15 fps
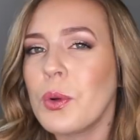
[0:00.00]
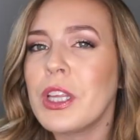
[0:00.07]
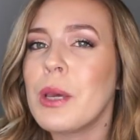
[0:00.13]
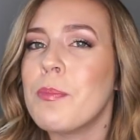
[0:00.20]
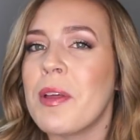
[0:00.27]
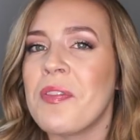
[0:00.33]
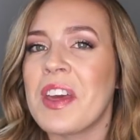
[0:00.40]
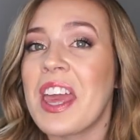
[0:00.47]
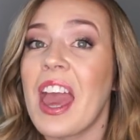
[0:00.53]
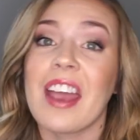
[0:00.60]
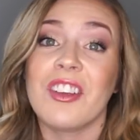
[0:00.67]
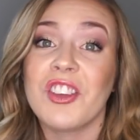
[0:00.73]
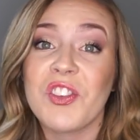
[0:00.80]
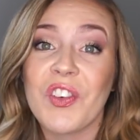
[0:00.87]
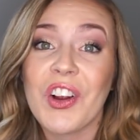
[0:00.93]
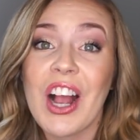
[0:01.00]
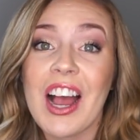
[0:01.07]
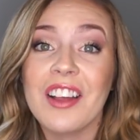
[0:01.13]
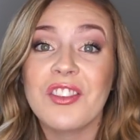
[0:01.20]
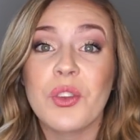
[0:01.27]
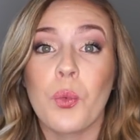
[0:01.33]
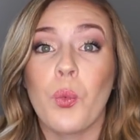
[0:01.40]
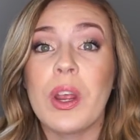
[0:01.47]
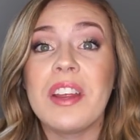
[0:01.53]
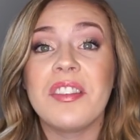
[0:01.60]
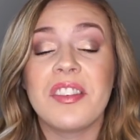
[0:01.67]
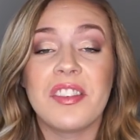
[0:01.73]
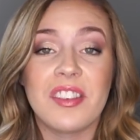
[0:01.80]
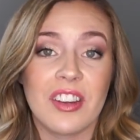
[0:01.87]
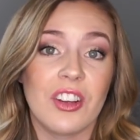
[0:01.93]
really been the case for us. We
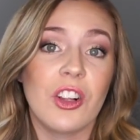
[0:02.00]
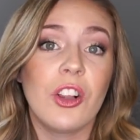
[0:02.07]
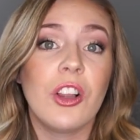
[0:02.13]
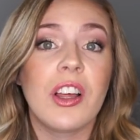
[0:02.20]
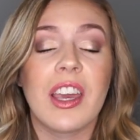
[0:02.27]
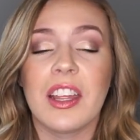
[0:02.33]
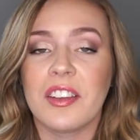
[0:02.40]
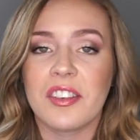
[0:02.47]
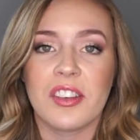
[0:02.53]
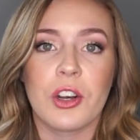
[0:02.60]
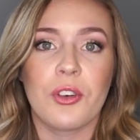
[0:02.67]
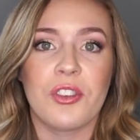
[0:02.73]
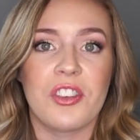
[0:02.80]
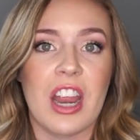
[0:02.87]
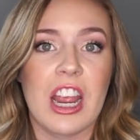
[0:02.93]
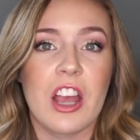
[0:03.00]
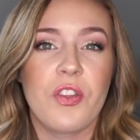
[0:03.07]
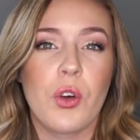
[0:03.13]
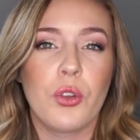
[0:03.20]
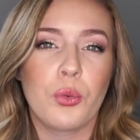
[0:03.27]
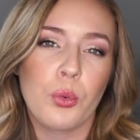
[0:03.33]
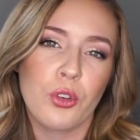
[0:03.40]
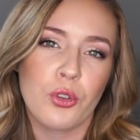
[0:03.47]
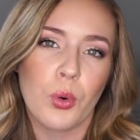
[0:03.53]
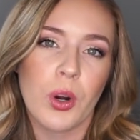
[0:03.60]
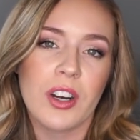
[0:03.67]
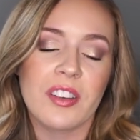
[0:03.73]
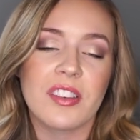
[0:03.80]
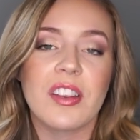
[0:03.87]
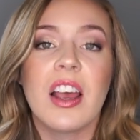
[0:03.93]
still consider staying at those
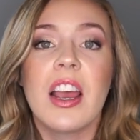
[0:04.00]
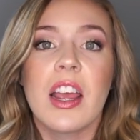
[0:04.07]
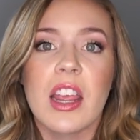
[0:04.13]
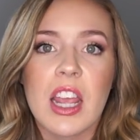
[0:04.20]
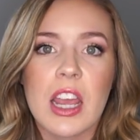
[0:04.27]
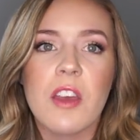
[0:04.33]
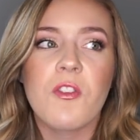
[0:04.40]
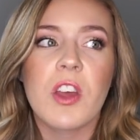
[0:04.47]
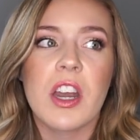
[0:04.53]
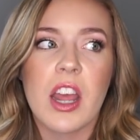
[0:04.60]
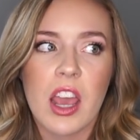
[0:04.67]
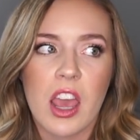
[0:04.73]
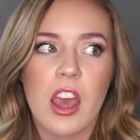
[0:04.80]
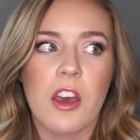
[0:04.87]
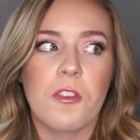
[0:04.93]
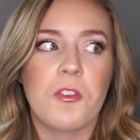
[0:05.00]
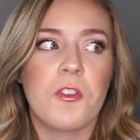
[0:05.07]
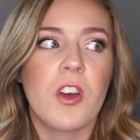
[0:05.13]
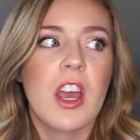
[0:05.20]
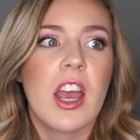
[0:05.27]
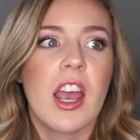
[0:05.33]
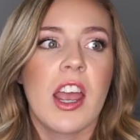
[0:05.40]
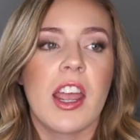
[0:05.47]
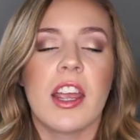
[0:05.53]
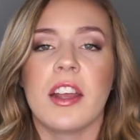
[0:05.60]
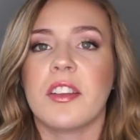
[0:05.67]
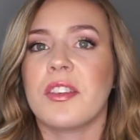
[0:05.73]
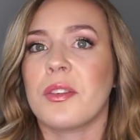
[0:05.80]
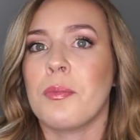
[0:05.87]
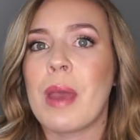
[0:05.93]
resorts, even if
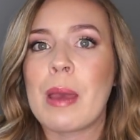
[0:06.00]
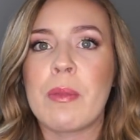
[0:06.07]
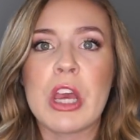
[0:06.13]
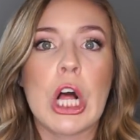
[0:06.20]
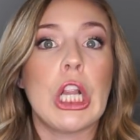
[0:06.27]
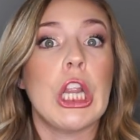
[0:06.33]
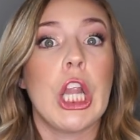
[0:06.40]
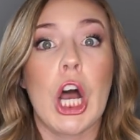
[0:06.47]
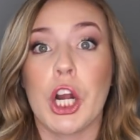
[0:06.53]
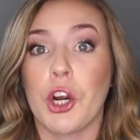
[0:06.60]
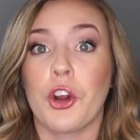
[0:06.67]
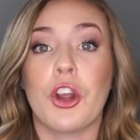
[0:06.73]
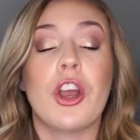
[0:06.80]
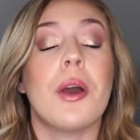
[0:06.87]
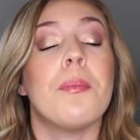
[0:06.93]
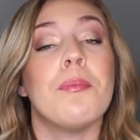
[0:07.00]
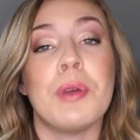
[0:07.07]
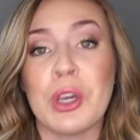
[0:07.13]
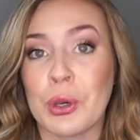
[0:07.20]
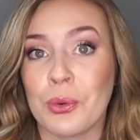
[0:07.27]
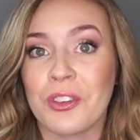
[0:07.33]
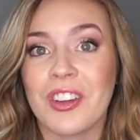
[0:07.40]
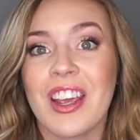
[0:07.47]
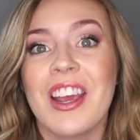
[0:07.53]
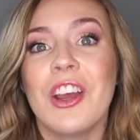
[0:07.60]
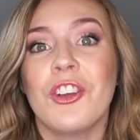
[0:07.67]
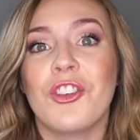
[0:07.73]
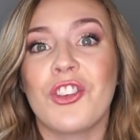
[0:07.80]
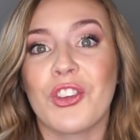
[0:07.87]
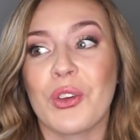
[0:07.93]
it's maybe a longer commute
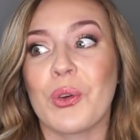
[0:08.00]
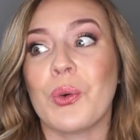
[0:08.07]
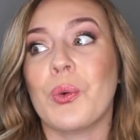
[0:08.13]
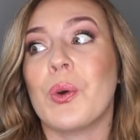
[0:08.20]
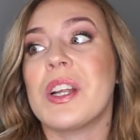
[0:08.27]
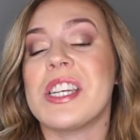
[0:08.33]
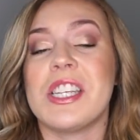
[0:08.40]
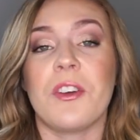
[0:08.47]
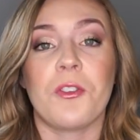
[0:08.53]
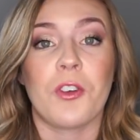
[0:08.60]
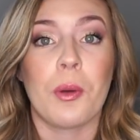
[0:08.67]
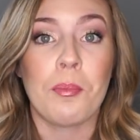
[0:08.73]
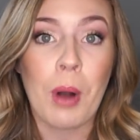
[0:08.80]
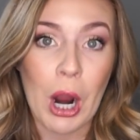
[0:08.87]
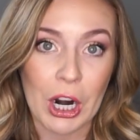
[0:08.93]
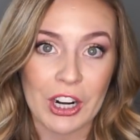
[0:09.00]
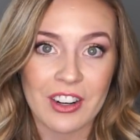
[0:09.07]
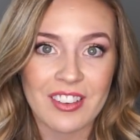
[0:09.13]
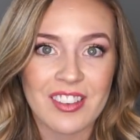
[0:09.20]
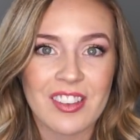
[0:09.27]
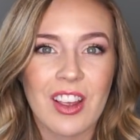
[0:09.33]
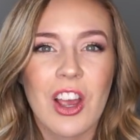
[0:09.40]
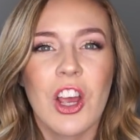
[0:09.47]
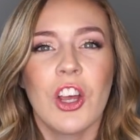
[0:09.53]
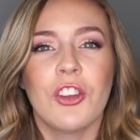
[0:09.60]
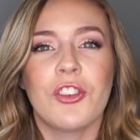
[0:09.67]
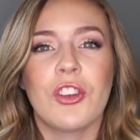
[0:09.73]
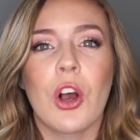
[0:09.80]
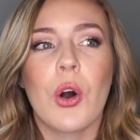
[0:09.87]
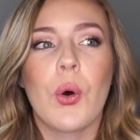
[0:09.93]
to different parks.
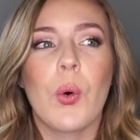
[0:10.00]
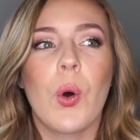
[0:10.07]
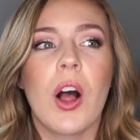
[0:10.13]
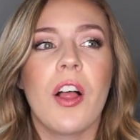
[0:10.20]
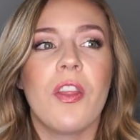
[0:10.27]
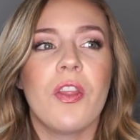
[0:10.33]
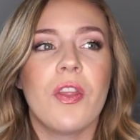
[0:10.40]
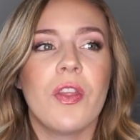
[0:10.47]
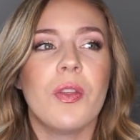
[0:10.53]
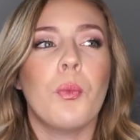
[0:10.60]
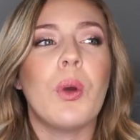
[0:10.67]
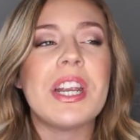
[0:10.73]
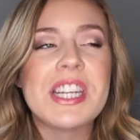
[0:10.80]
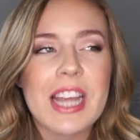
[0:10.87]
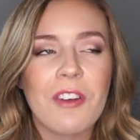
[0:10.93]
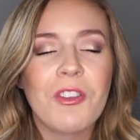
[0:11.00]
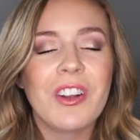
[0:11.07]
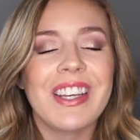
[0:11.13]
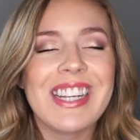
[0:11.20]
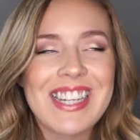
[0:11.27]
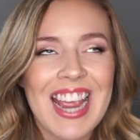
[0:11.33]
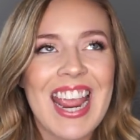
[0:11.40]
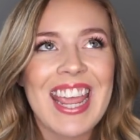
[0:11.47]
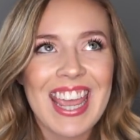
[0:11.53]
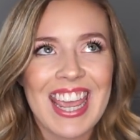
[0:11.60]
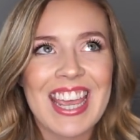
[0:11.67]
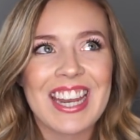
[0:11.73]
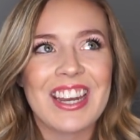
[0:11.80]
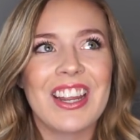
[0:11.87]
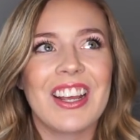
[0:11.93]
So we definitely take
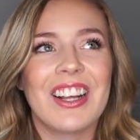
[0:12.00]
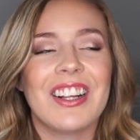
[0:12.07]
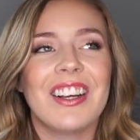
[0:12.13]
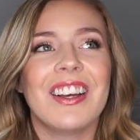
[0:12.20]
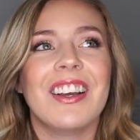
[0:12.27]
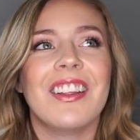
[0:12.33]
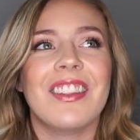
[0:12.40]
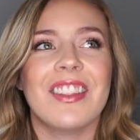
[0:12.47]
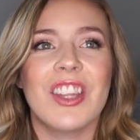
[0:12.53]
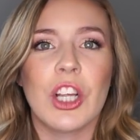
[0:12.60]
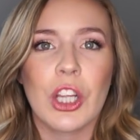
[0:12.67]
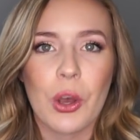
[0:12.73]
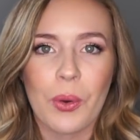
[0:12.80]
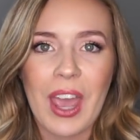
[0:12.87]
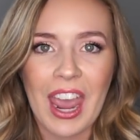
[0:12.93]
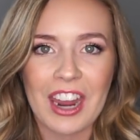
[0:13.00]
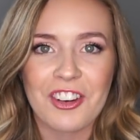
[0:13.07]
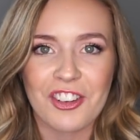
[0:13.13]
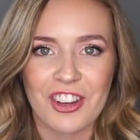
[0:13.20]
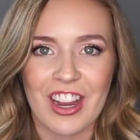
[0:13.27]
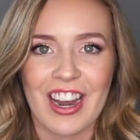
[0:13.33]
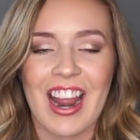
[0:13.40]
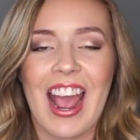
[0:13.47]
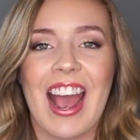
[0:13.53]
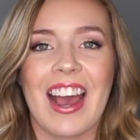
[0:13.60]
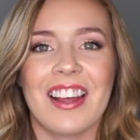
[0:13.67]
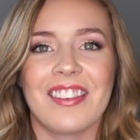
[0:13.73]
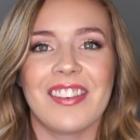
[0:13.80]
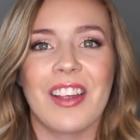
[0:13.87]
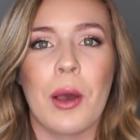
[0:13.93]
in the location
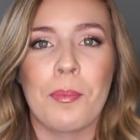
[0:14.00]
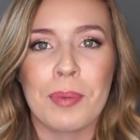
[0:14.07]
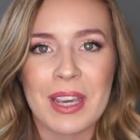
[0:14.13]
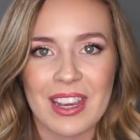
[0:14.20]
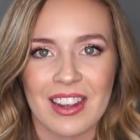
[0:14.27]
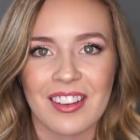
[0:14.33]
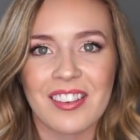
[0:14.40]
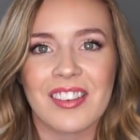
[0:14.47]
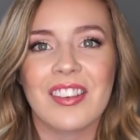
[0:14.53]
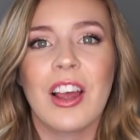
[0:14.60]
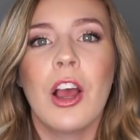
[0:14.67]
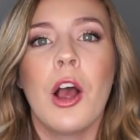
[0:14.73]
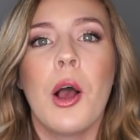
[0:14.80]
as a piece,